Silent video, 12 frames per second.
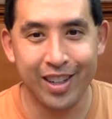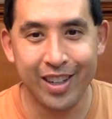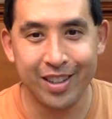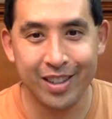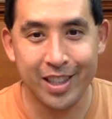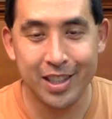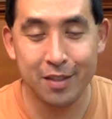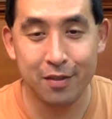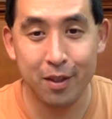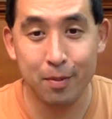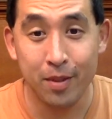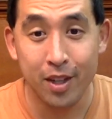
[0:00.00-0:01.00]
at least
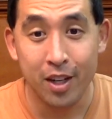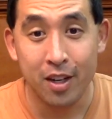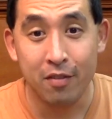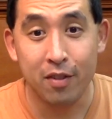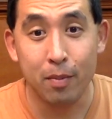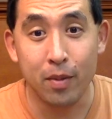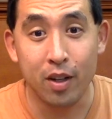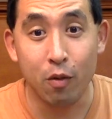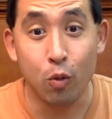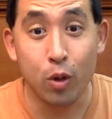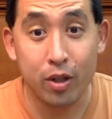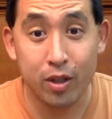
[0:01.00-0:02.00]
from from a
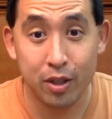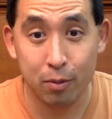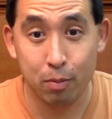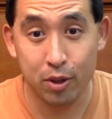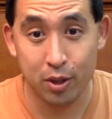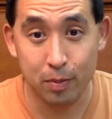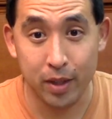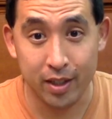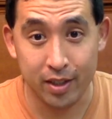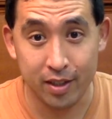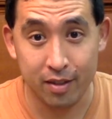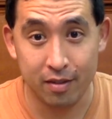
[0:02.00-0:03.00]
work
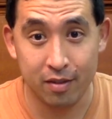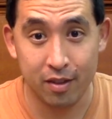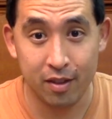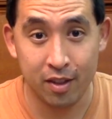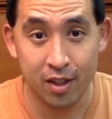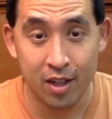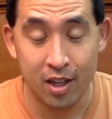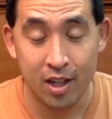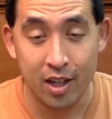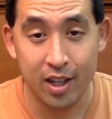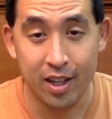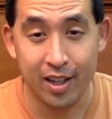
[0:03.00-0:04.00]
perspective,
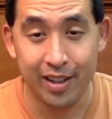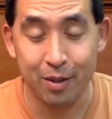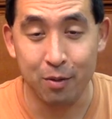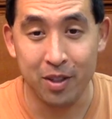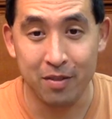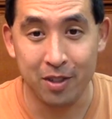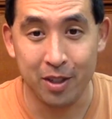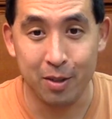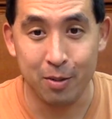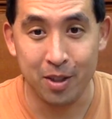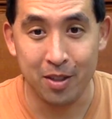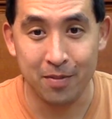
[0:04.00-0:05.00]
uh, it went very
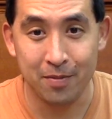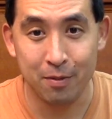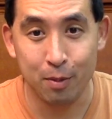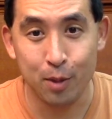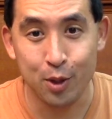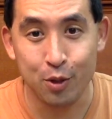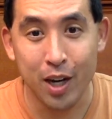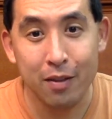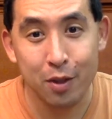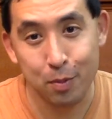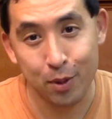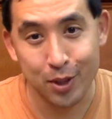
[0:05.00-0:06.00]
well. From a
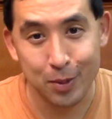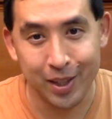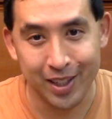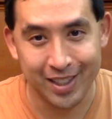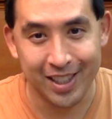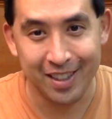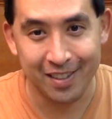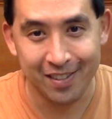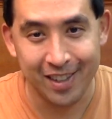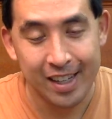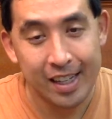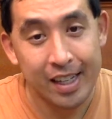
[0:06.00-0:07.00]
travel perspective,
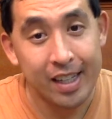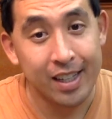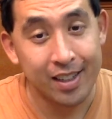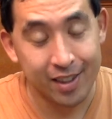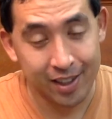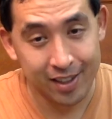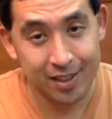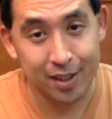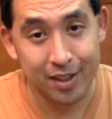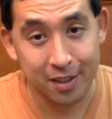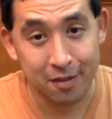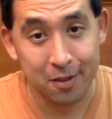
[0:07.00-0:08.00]
that's a
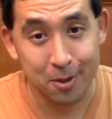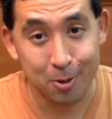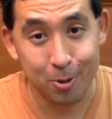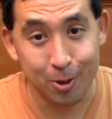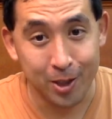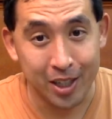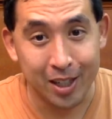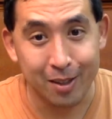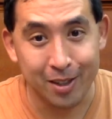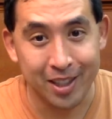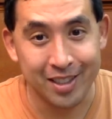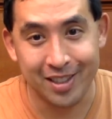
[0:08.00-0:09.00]
different story, and I'll
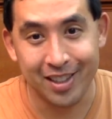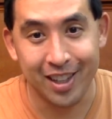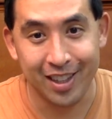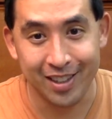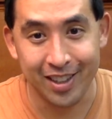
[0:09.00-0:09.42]
get to that